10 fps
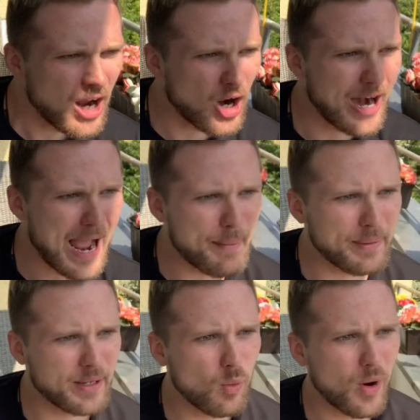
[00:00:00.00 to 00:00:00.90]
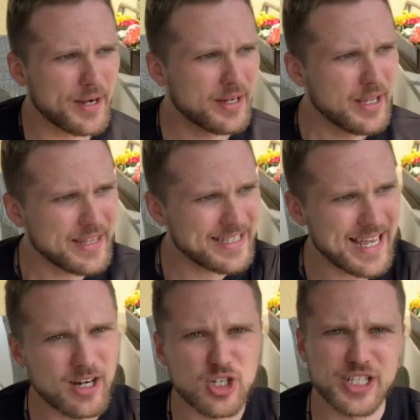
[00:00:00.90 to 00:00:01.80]
are happening when these
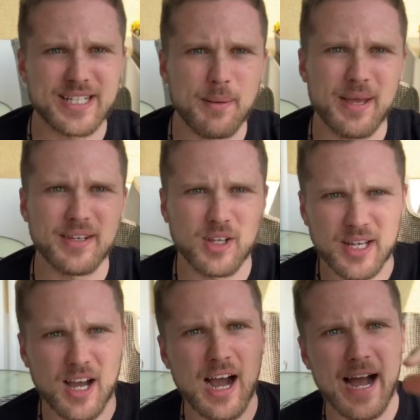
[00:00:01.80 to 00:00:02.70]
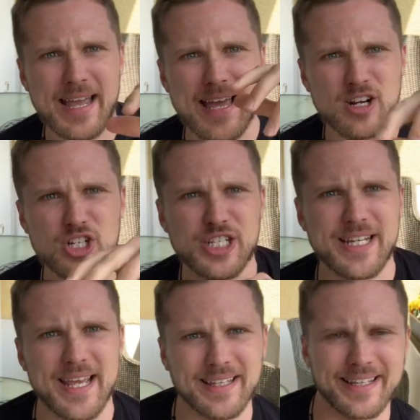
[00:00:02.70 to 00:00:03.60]
energies come in, like a high energy
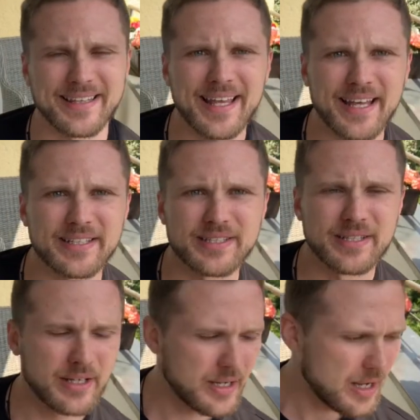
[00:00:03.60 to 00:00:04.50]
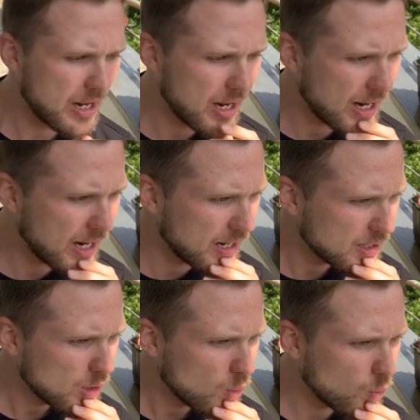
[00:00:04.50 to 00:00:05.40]
day like this. Uh,
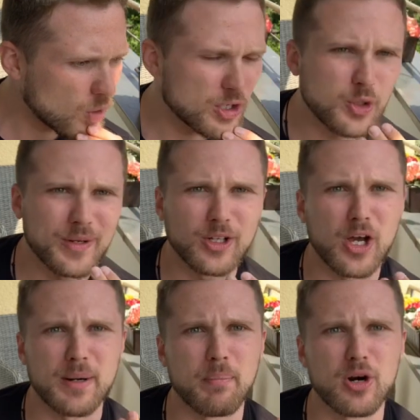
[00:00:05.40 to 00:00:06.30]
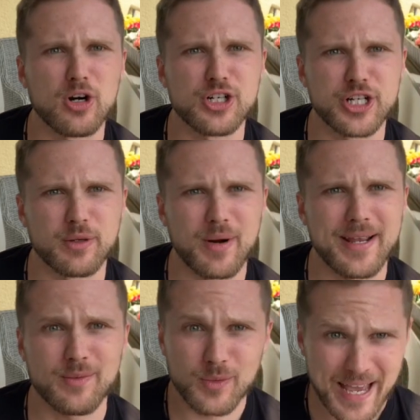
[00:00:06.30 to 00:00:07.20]
we're doing a lot of purging,
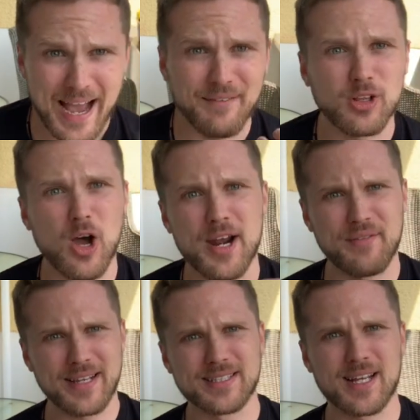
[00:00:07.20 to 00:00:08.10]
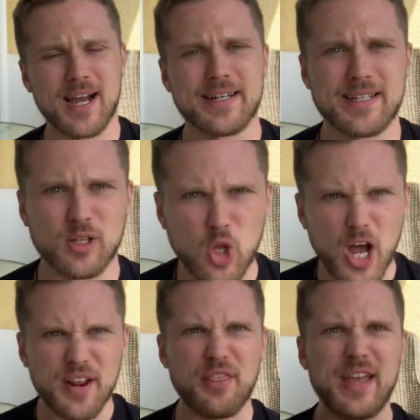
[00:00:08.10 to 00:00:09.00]
right? And we have a lot of anxiety. A
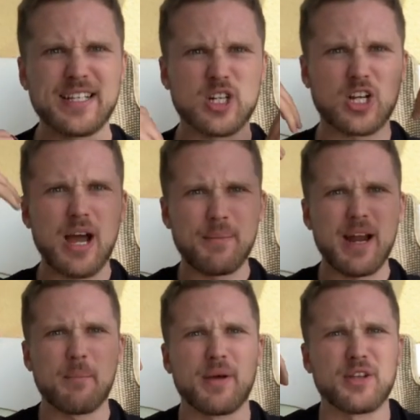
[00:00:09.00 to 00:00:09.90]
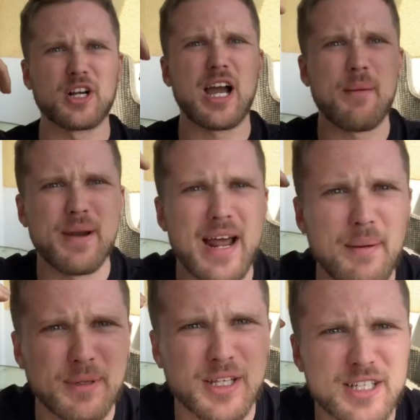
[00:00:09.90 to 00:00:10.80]
lot of things are coming up, but they're coming
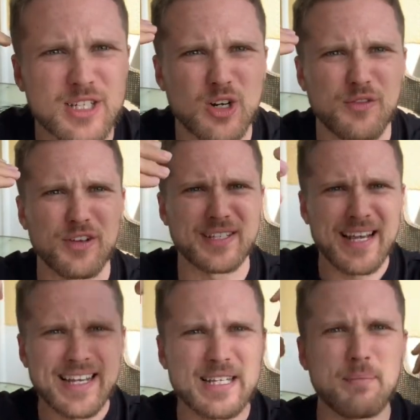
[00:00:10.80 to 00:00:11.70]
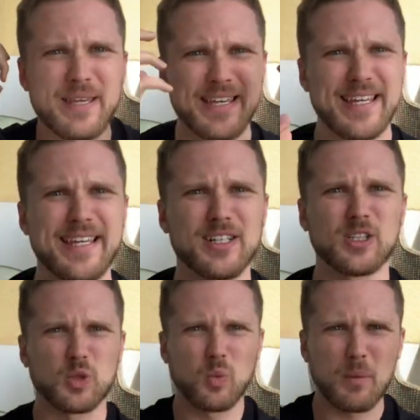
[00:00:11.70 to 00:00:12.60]
up to the surface to be
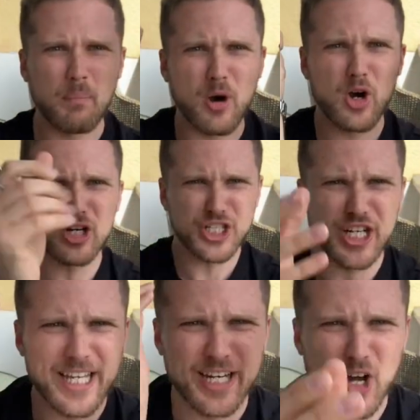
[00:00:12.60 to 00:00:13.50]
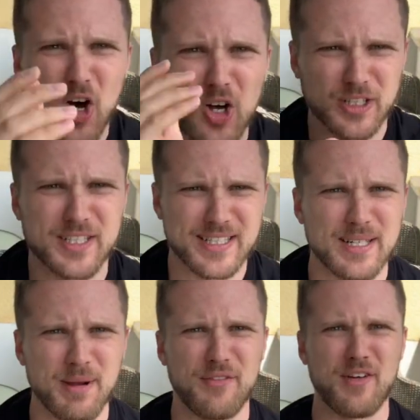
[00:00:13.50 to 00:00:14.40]
healed. We're purging it all. You see,
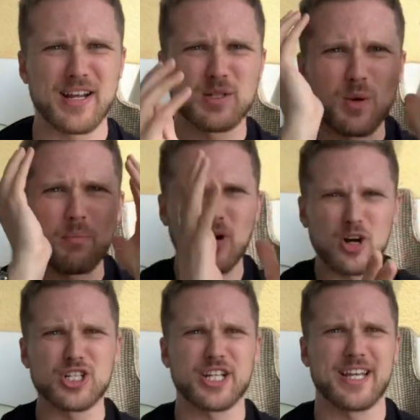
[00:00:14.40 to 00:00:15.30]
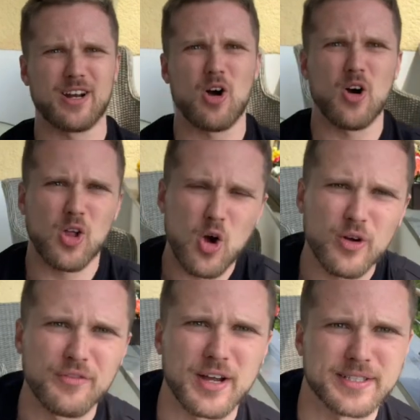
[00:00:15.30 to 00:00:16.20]
my friends, we're purging it all
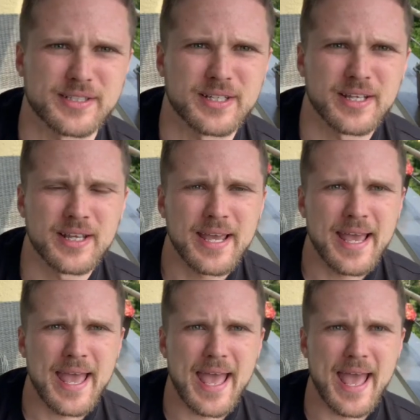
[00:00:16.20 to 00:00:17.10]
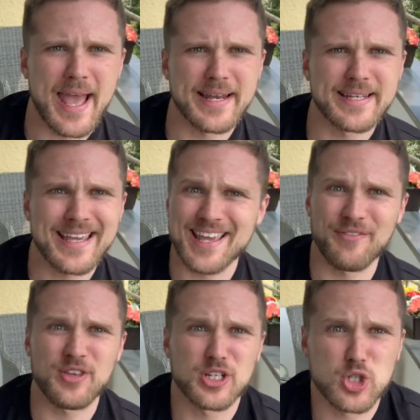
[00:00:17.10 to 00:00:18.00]
out of us. And
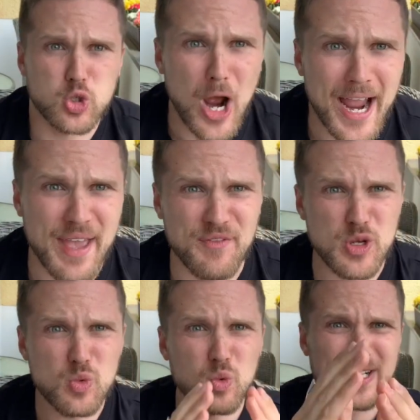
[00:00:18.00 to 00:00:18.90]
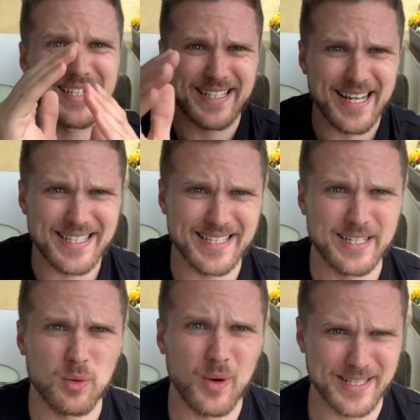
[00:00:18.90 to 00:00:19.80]
if you try, if you
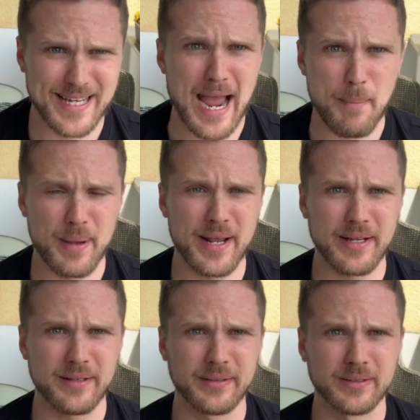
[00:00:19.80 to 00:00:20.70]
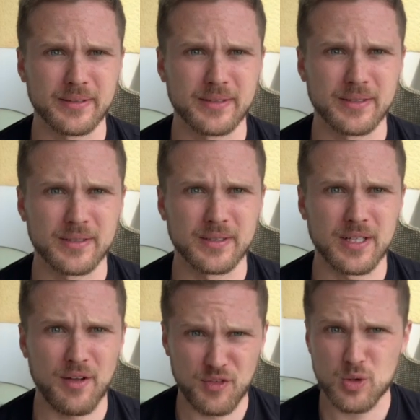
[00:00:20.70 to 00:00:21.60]
resist what's happening,
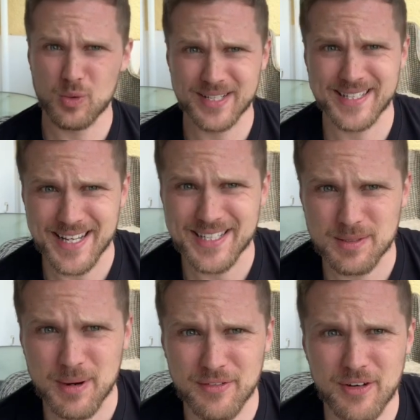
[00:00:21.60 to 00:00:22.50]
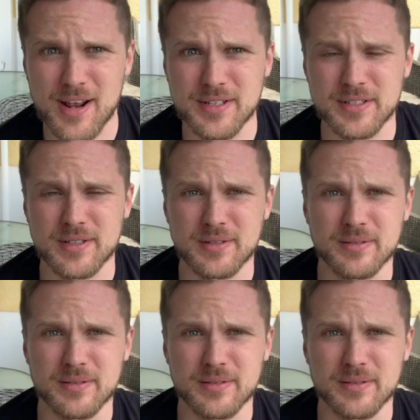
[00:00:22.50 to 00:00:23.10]
if you resist, my friends,